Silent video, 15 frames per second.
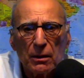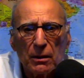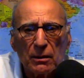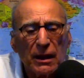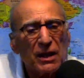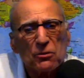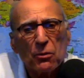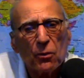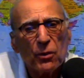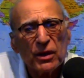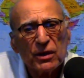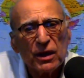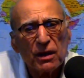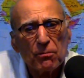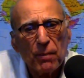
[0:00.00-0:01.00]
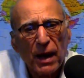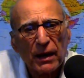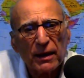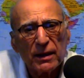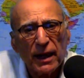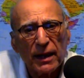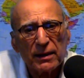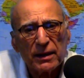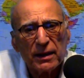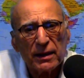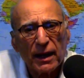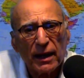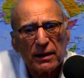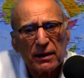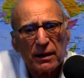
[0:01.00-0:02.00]
That's what we did back in
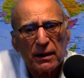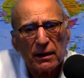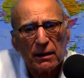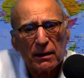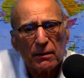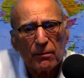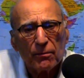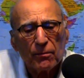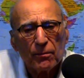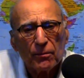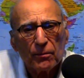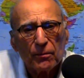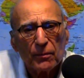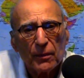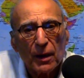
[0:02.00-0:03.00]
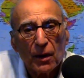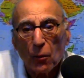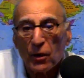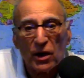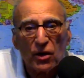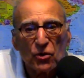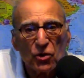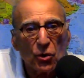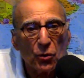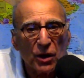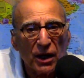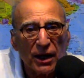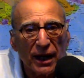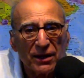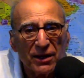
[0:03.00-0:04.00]
1919. We didn't do it
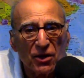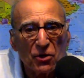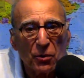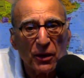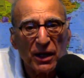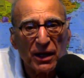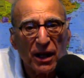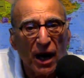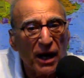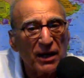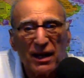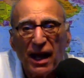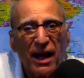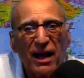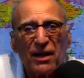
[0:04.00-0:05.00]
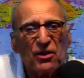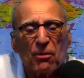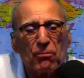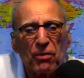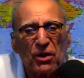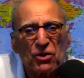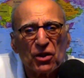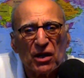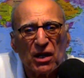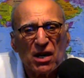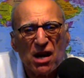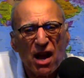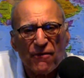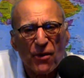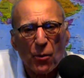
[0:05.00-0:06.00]
in 1929. Depression
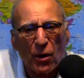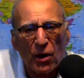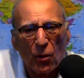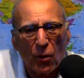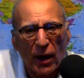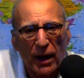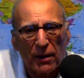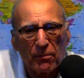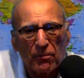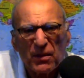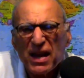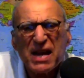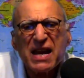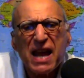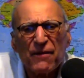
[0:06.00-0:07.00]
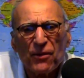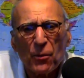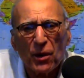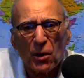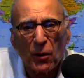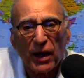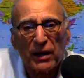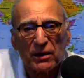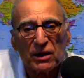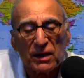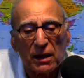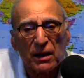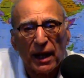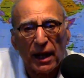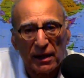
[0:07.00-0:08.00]
never went away. Never went away. It's
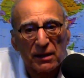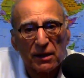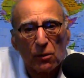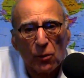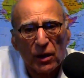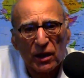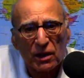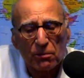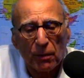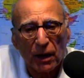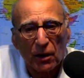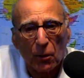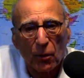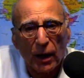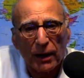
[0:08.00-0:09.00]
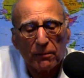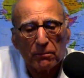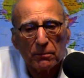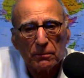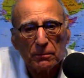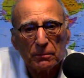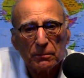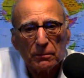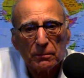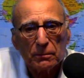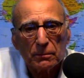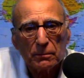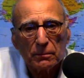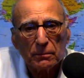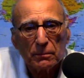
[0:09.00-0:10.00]
still there. Still with us, by the way.
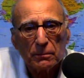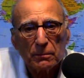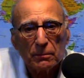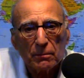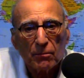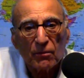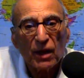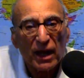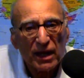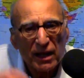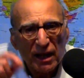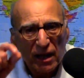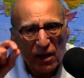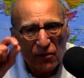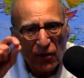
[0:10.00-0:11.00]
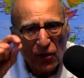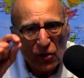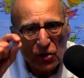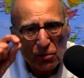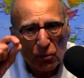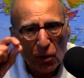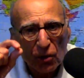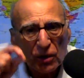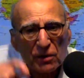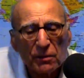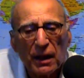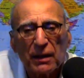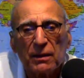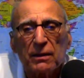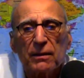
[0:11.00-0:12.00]
In a very small
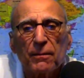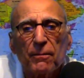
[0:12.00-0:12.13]
extent.